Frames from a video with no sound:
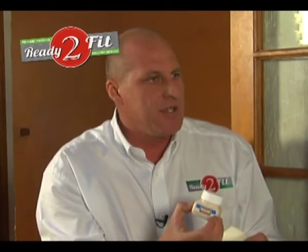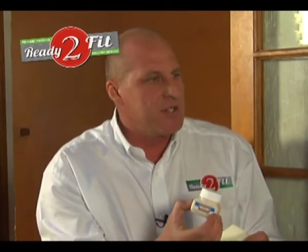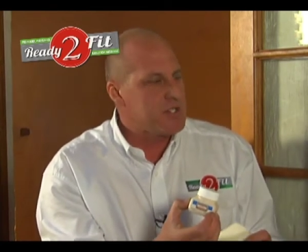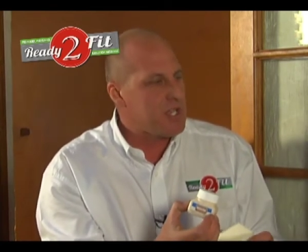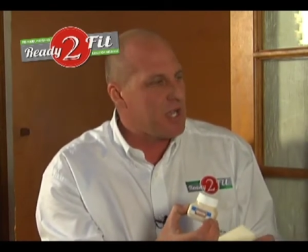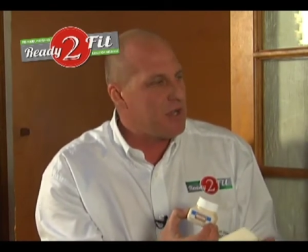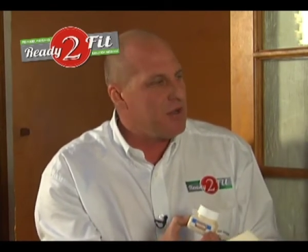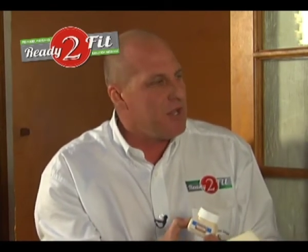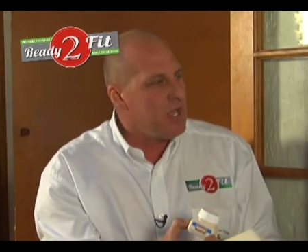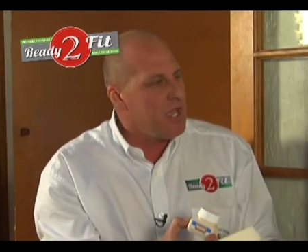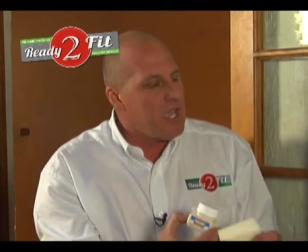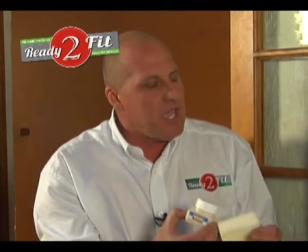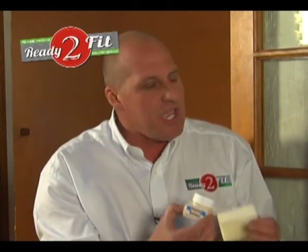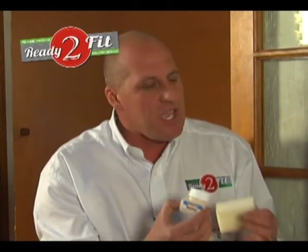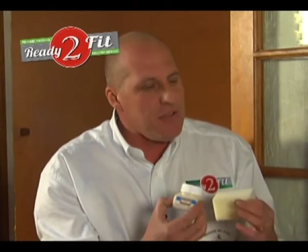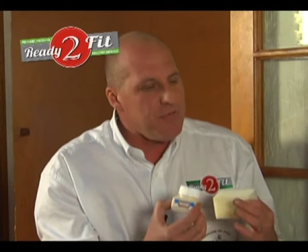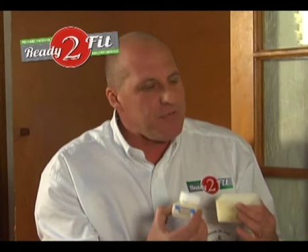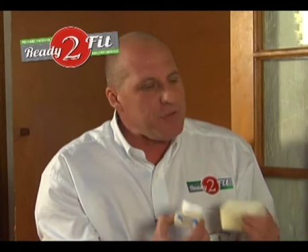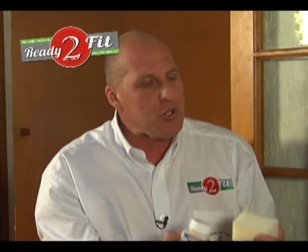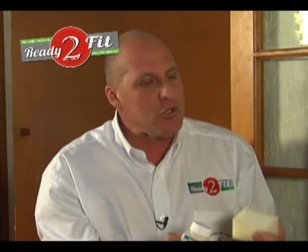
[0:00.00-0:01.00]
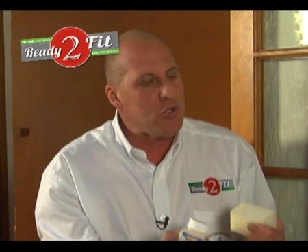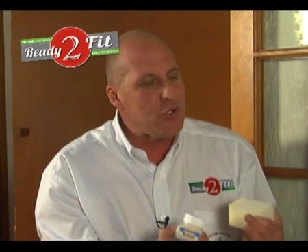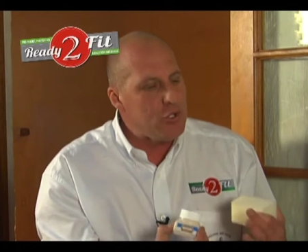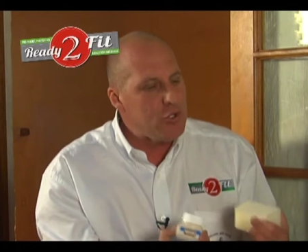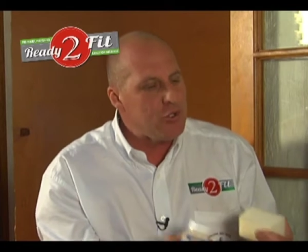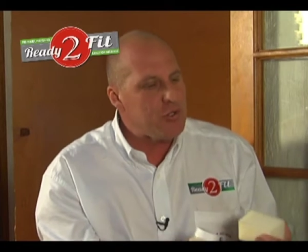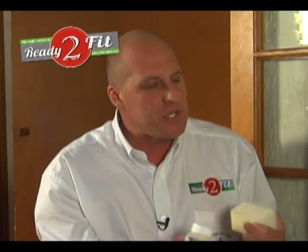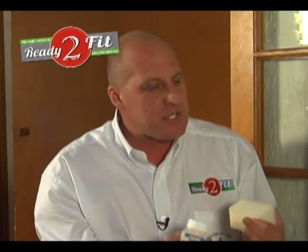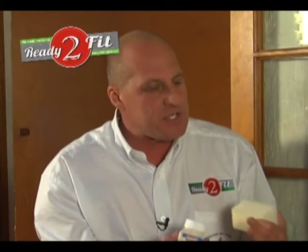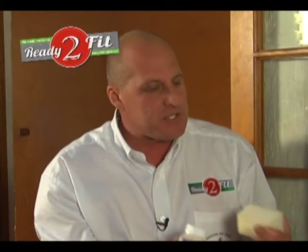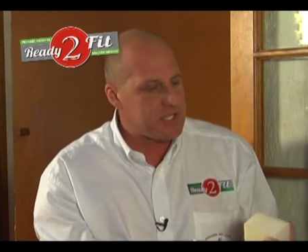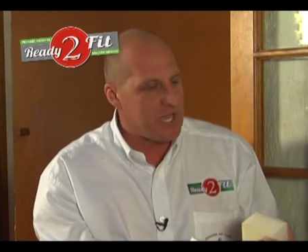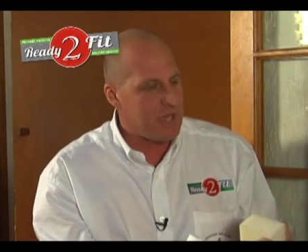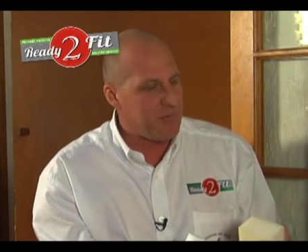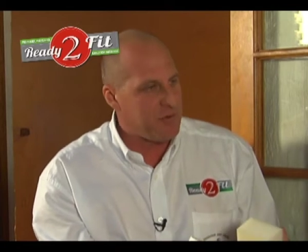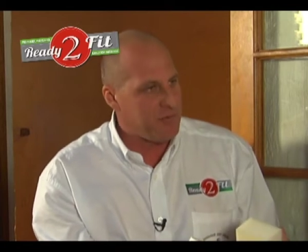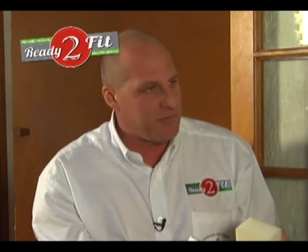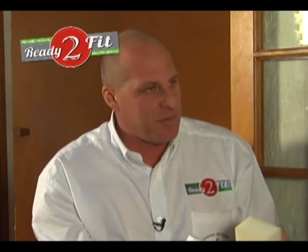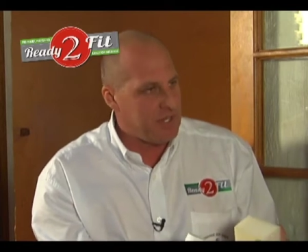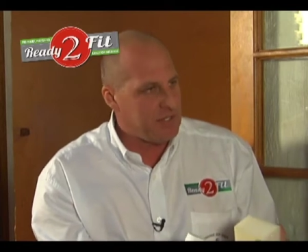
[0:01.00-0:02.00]
So if you do this type
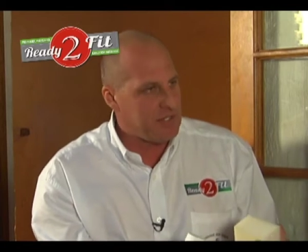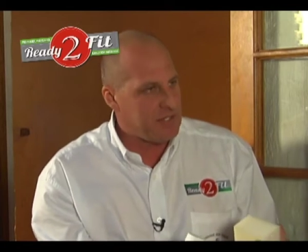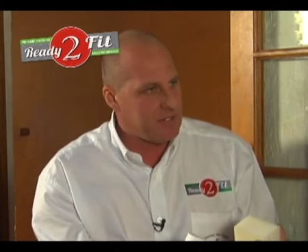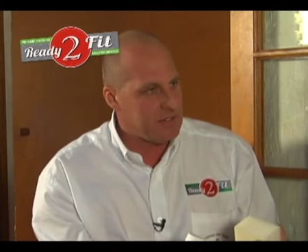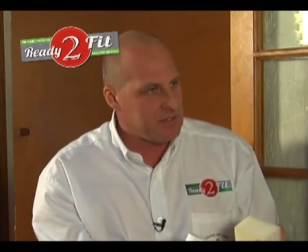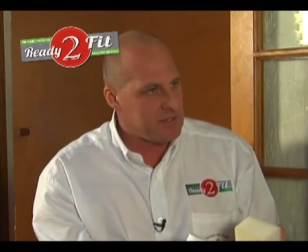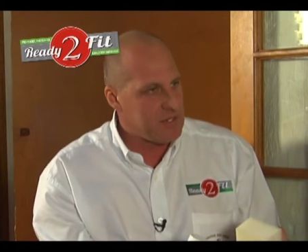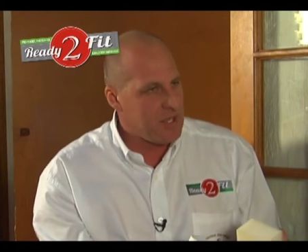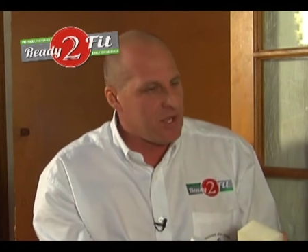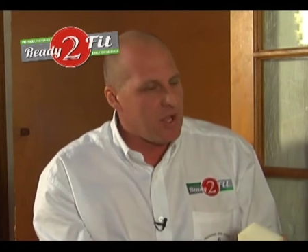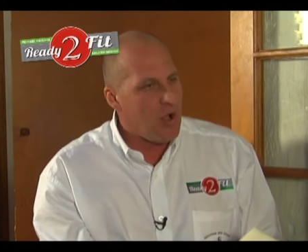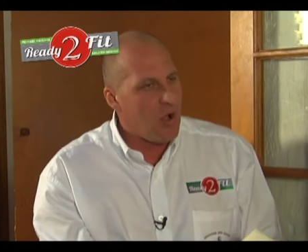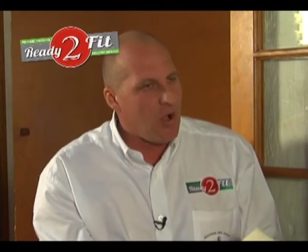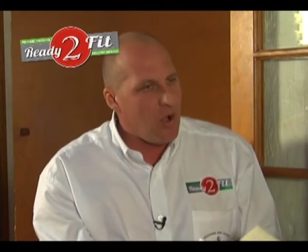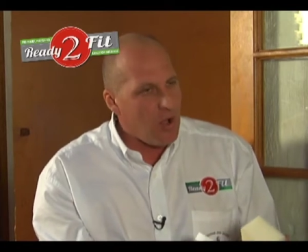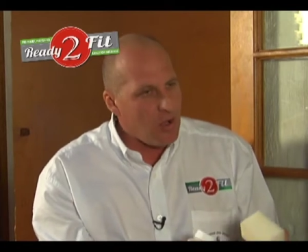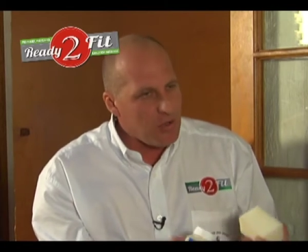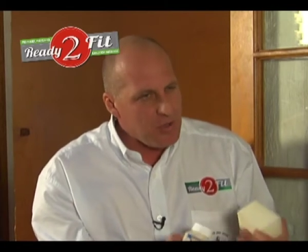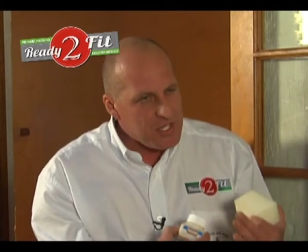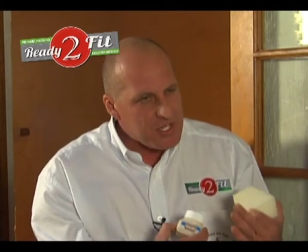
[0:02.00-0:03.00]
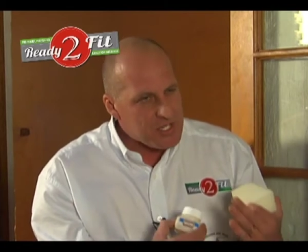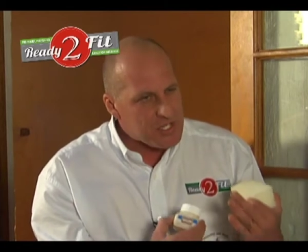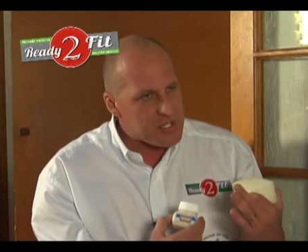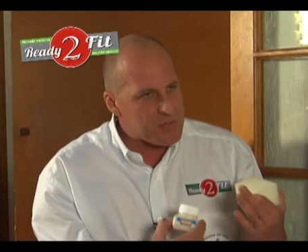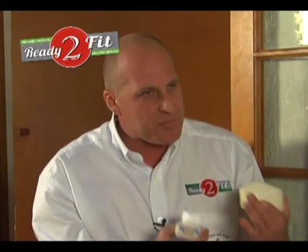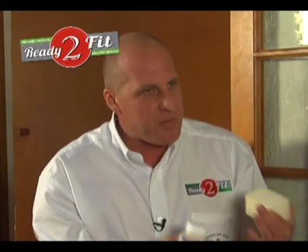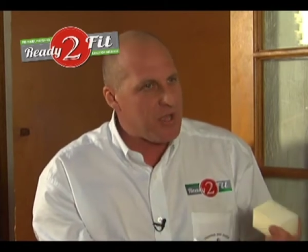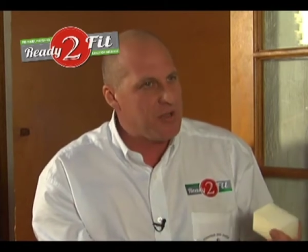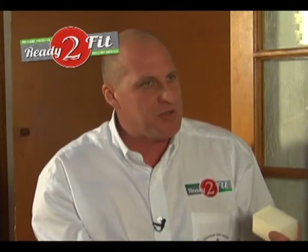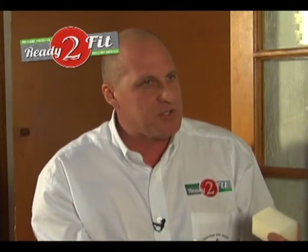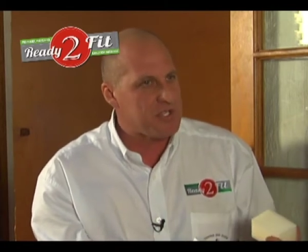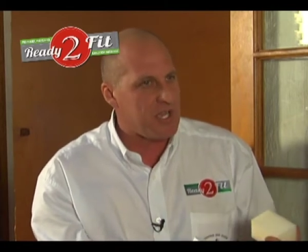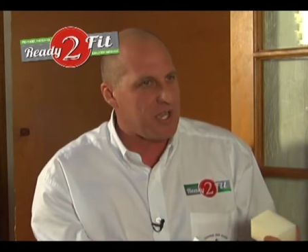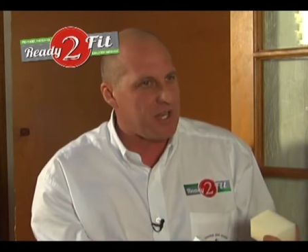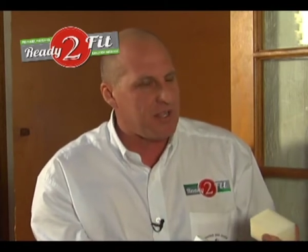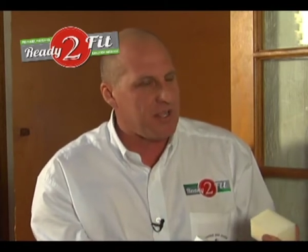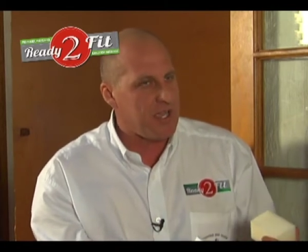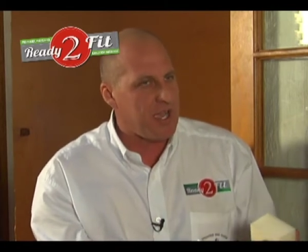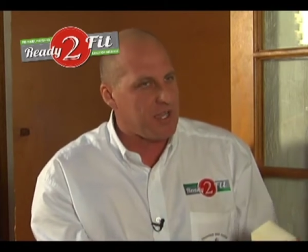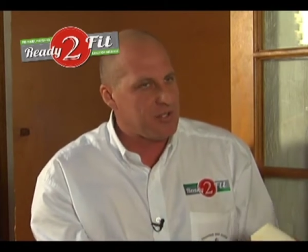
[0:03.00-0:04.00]
of maintenance, on the exposed side
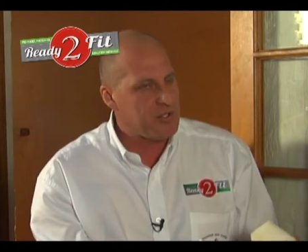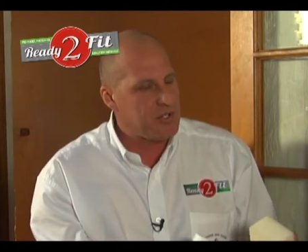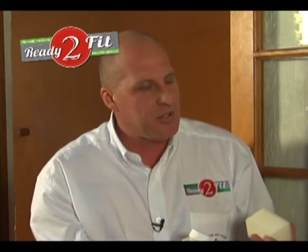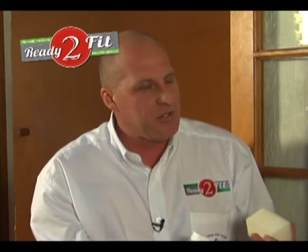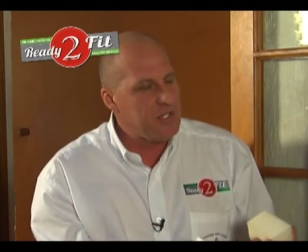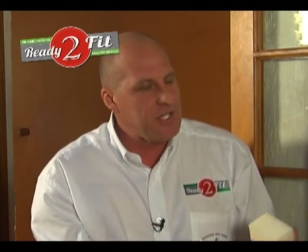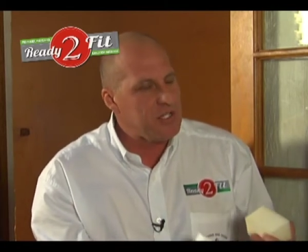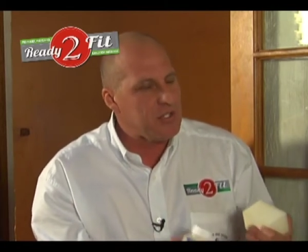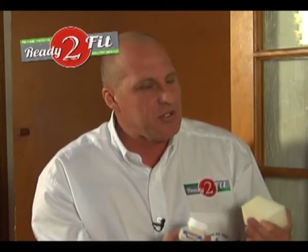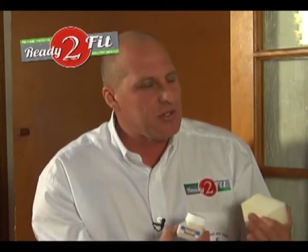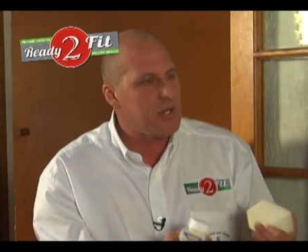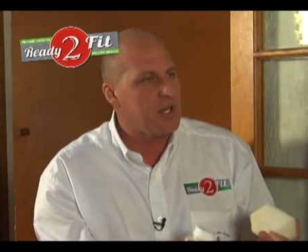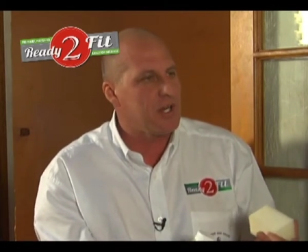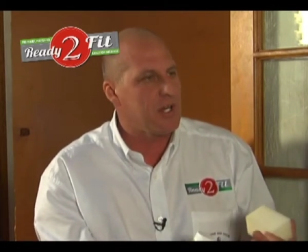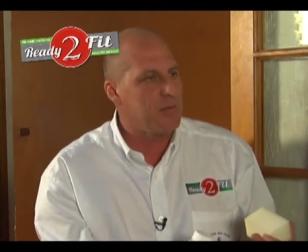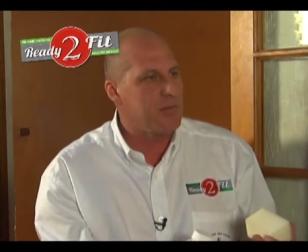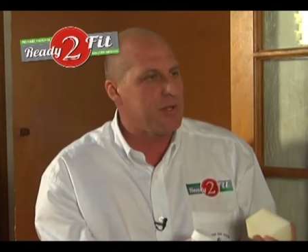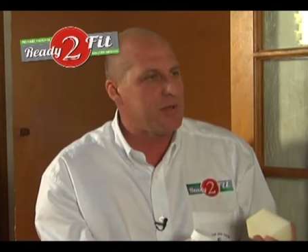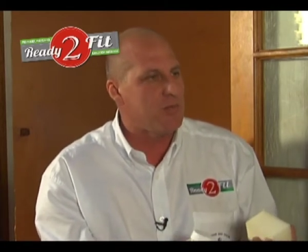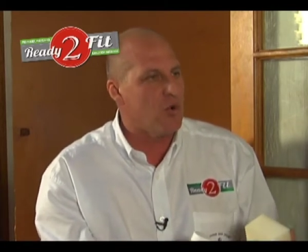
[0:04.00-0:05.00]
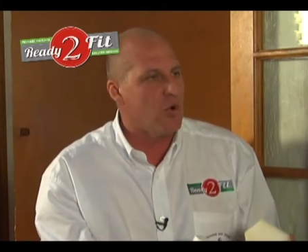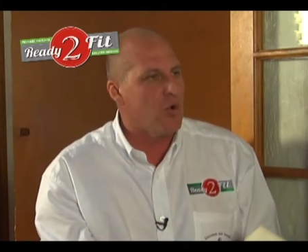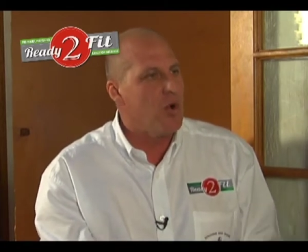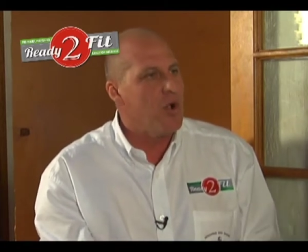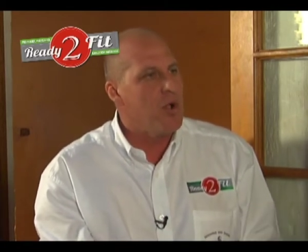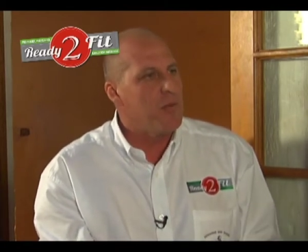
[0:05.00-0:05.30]
of the house, you need to do a little bit more.